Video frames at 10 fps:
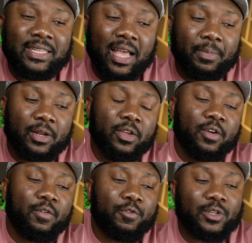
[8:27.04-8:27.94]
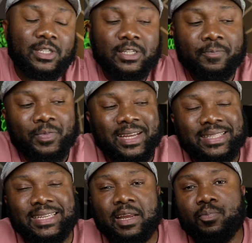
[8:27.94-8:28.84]
tablet versus
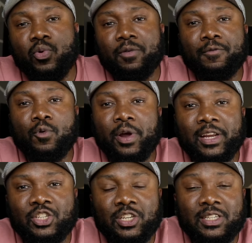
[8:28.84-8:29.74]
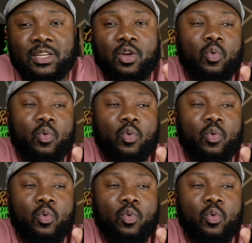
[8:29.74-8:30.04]
a 10.4 inches